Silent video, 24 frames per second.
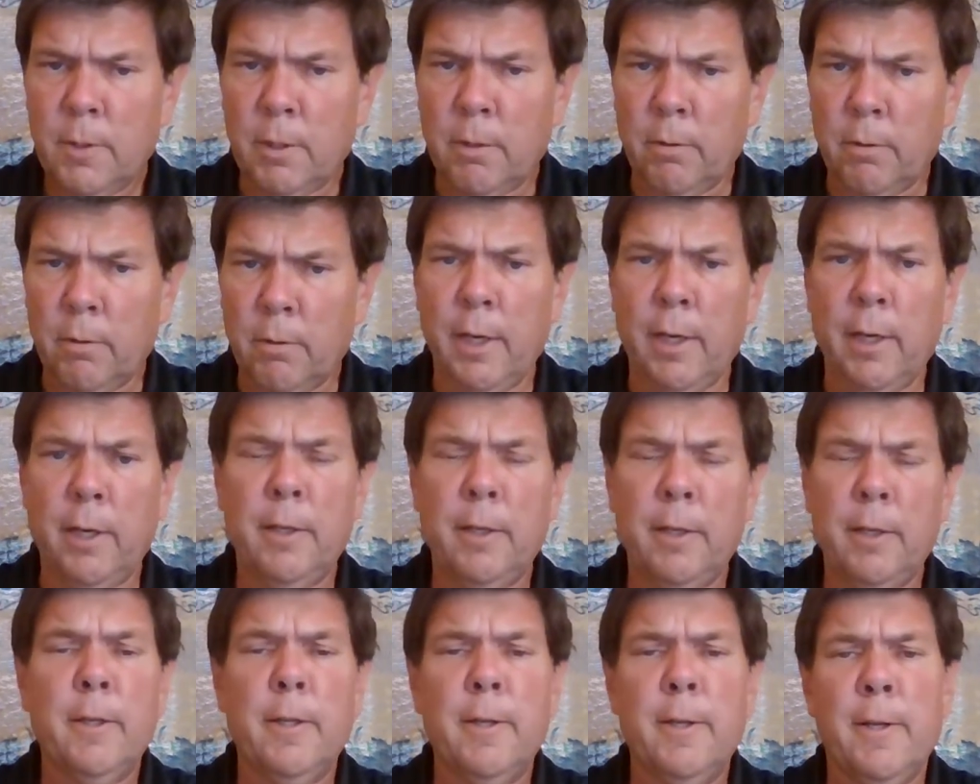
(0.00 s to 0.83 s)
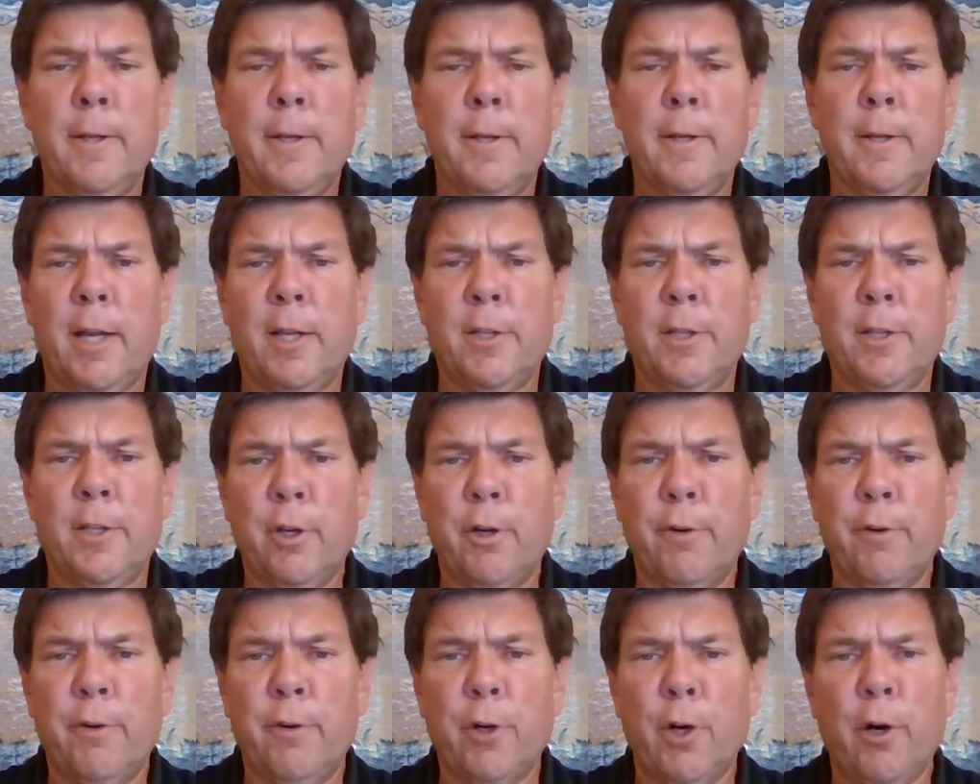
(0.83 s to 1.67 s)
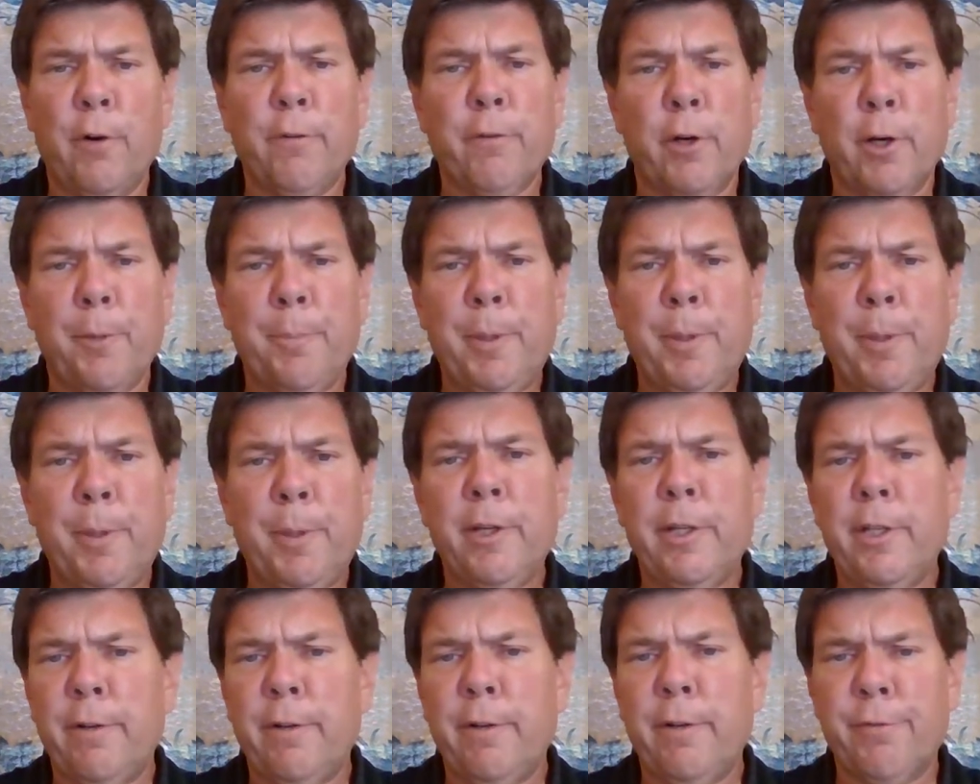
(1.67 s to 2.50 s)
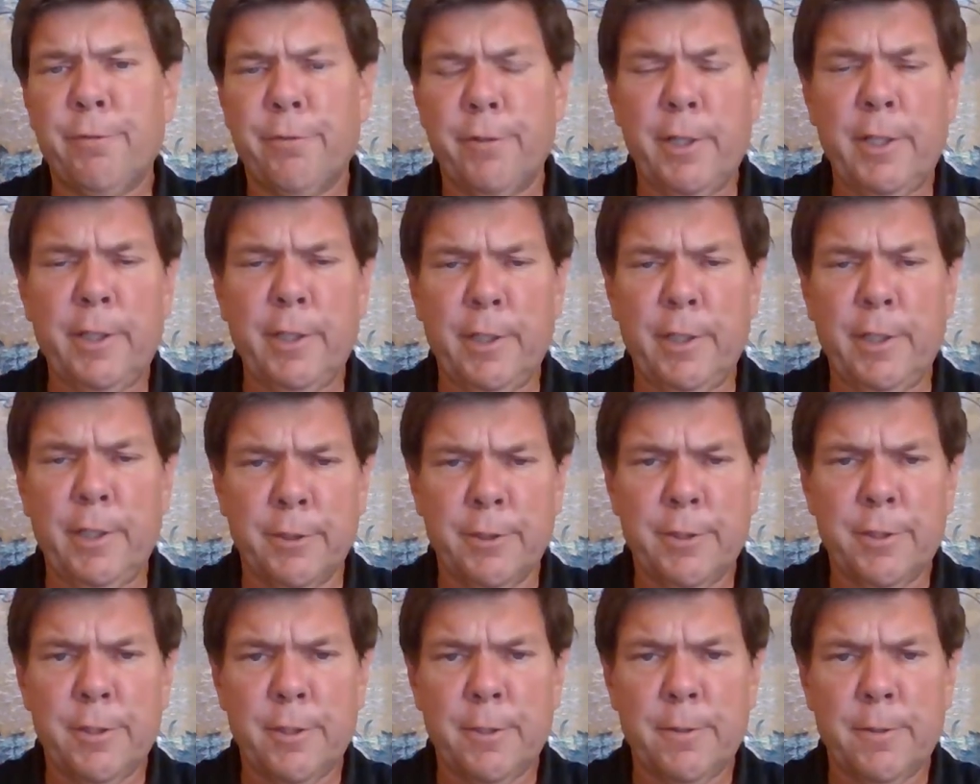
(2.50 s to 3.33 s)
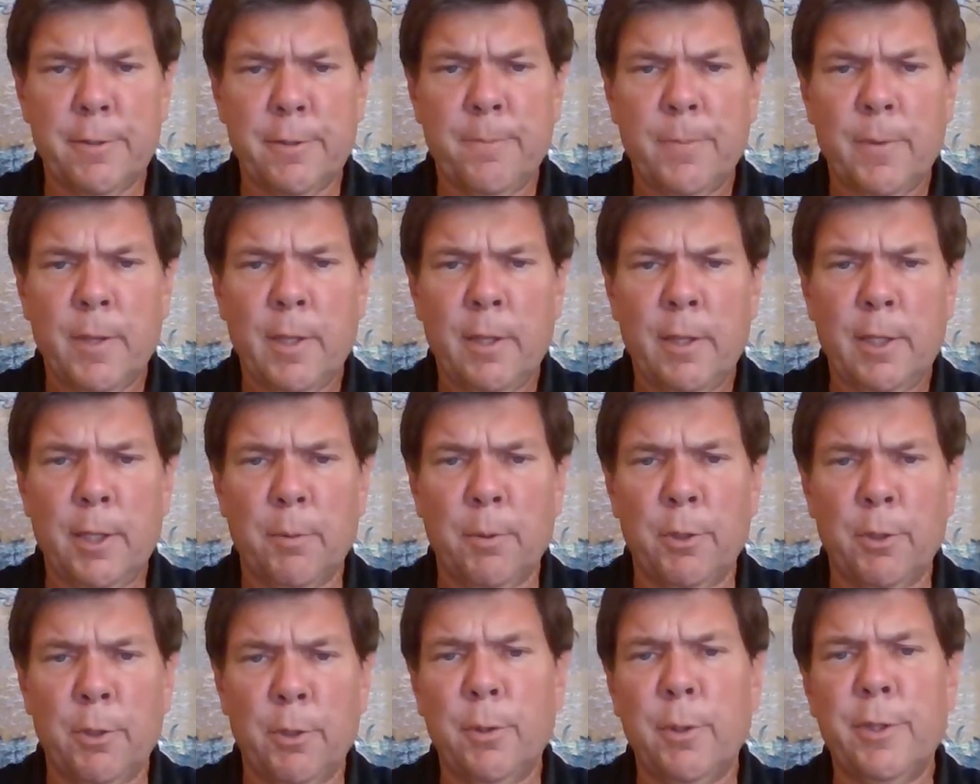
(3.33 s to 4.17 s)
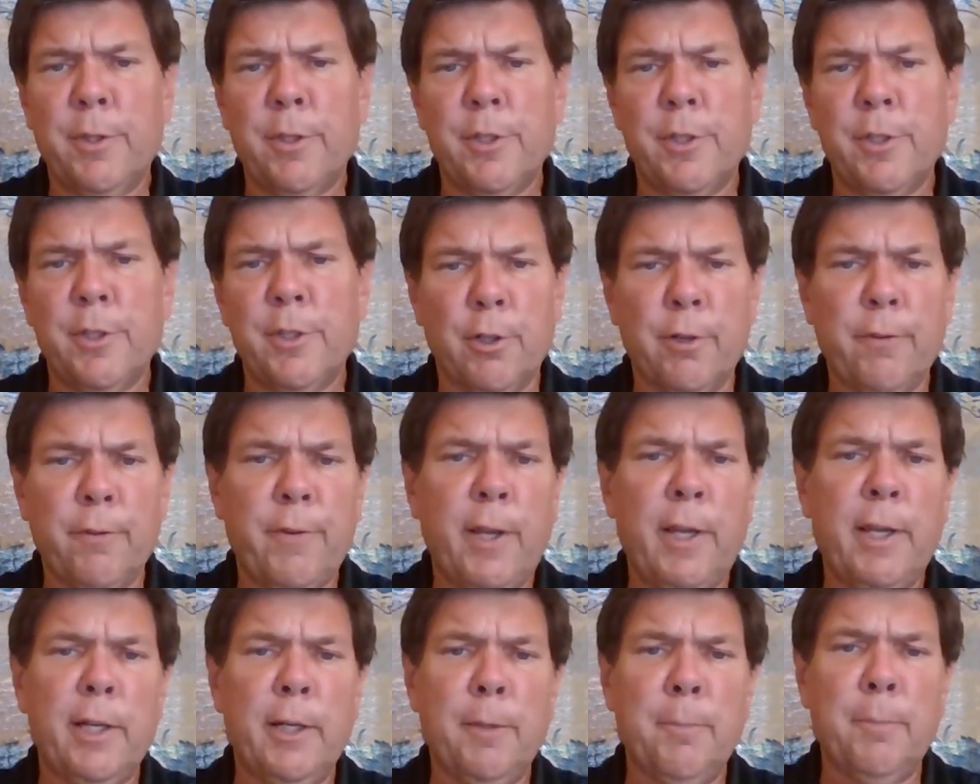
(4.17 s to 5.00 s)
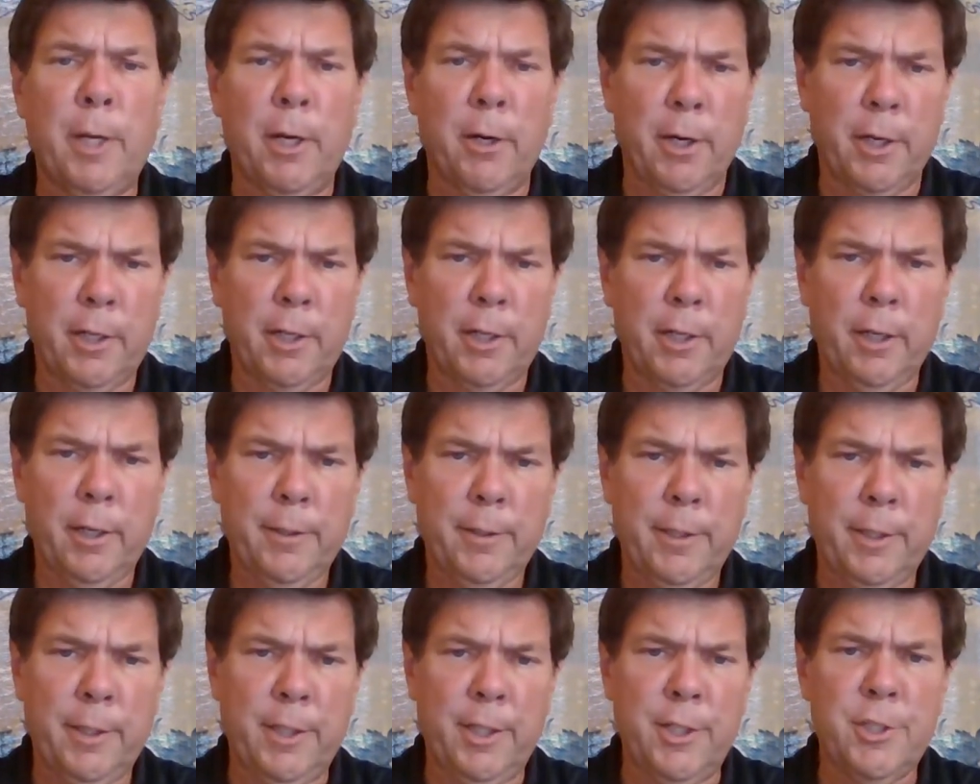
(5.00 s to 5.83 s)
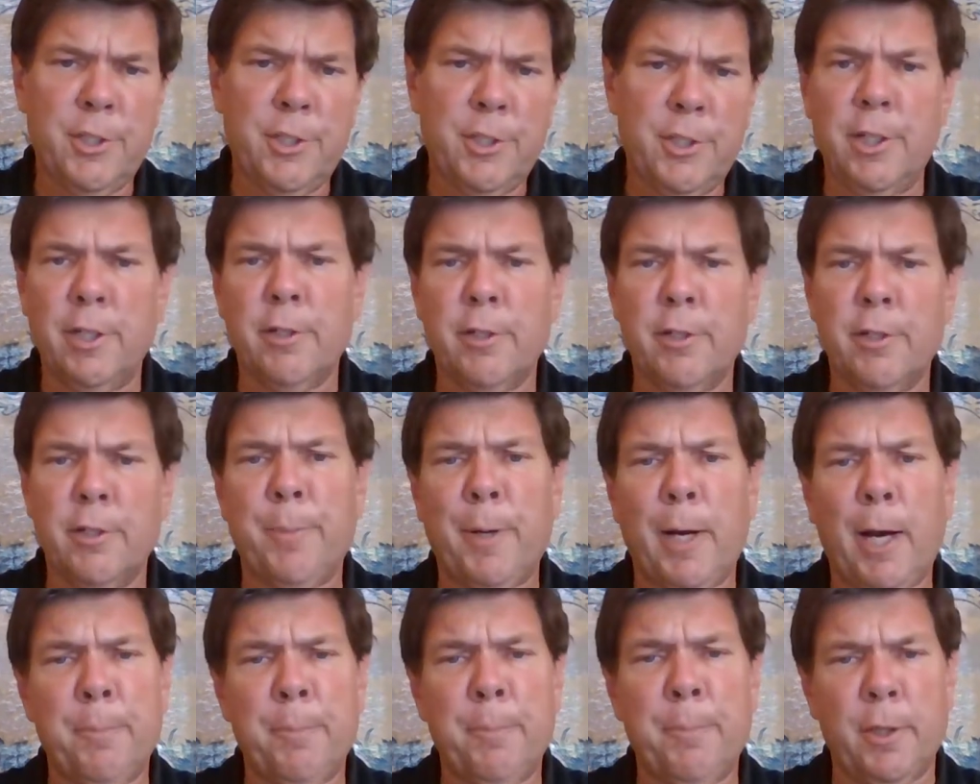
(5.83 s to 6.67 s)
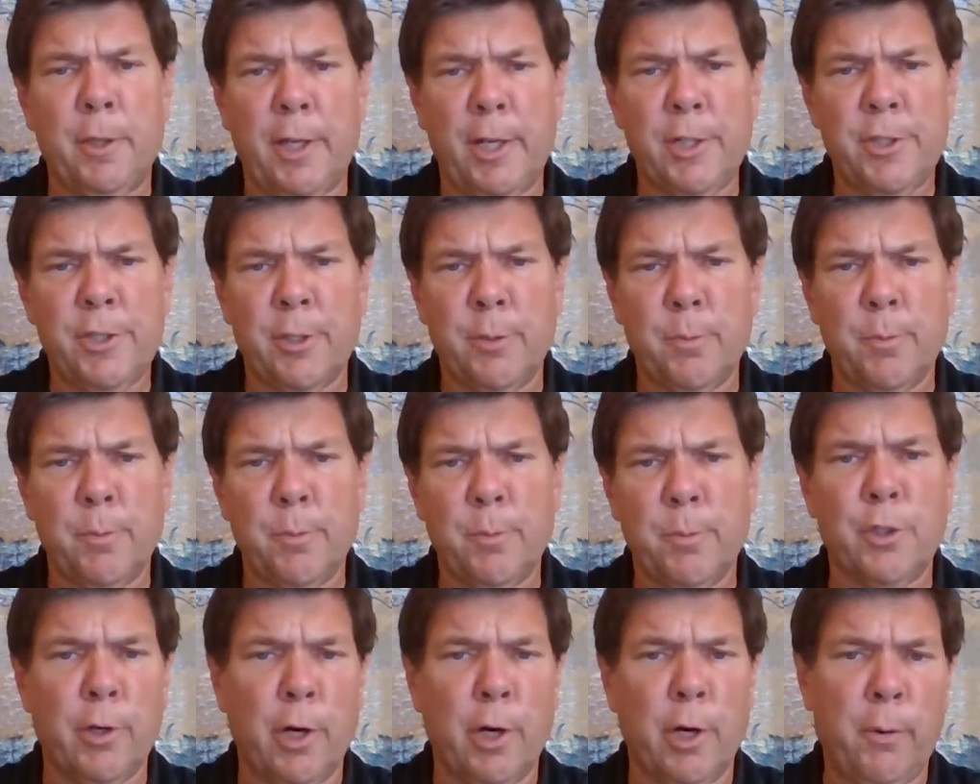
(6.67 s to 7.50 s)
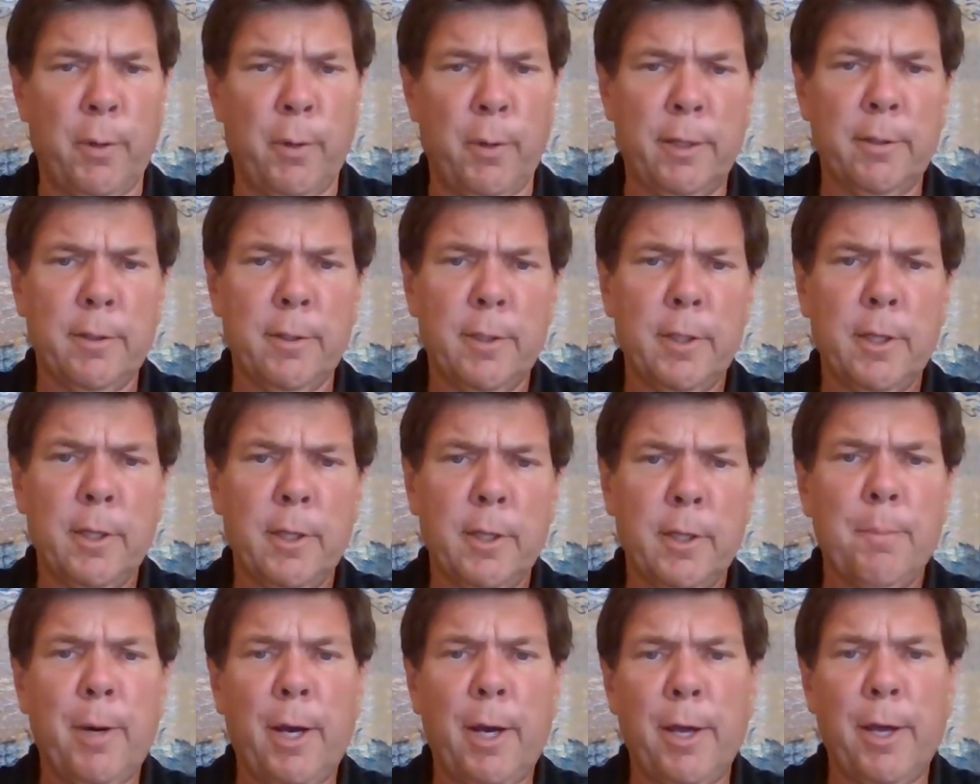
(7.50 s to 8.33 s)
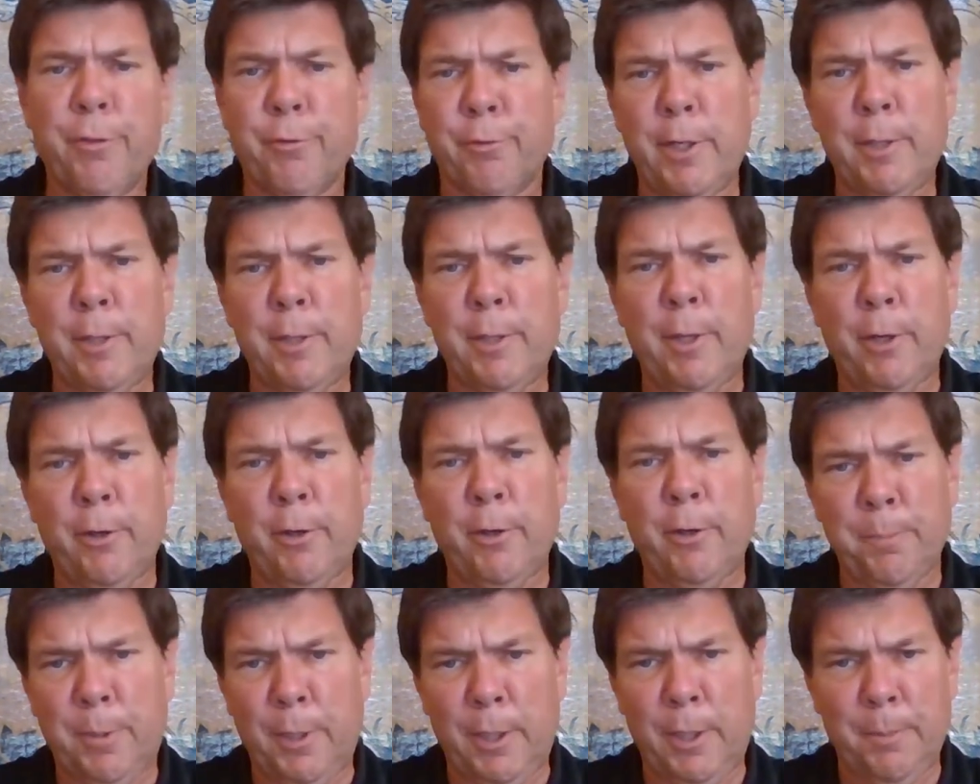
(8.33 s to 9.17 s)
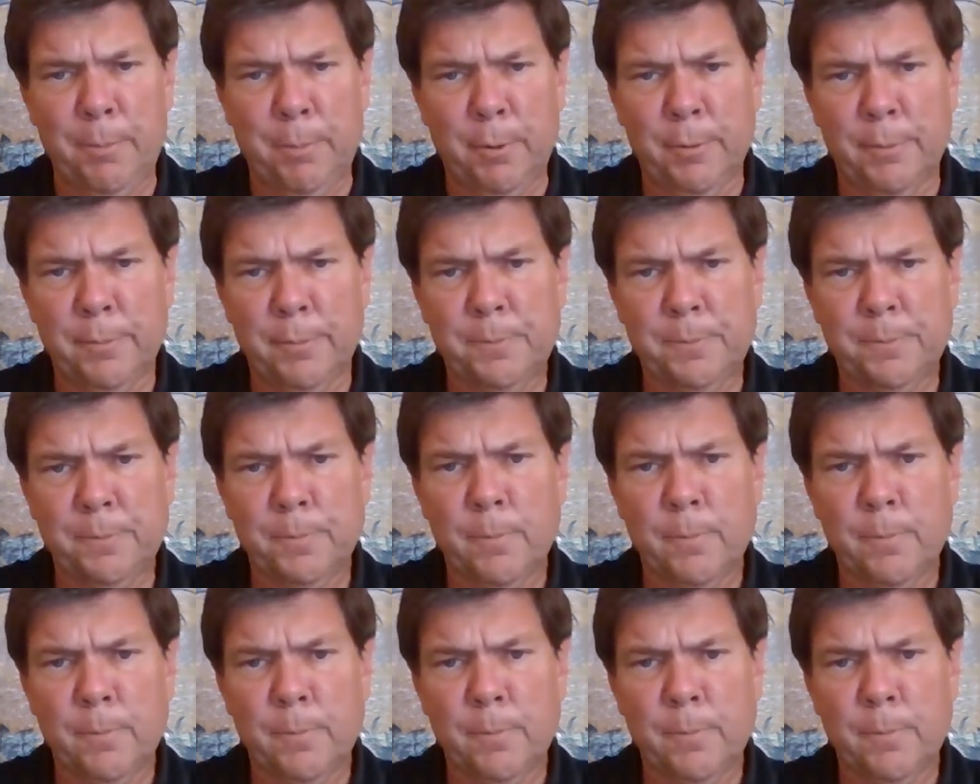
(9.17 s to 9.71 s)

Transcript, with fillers: Okay, and so for over a period of three years, they were doing the survey in America, and each year the population was growing by three million people